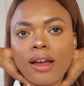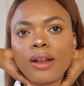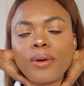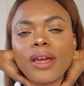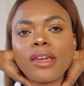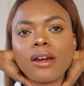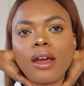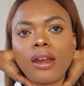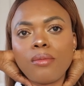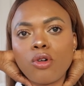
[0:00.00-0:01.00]
don't want to hear
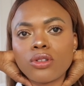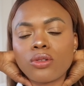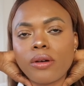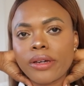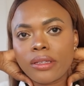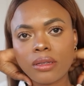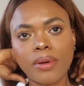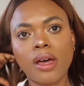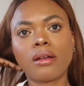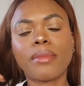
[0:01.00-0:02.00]
any more stories
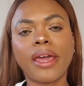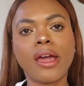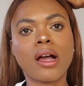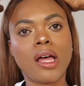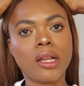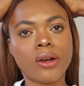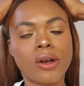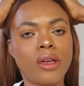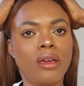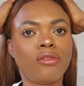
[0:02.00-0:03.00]
about my hair
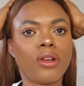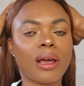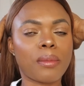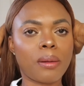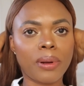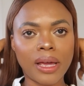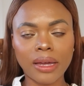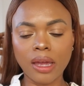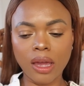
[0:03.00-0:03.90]
color. If you like my black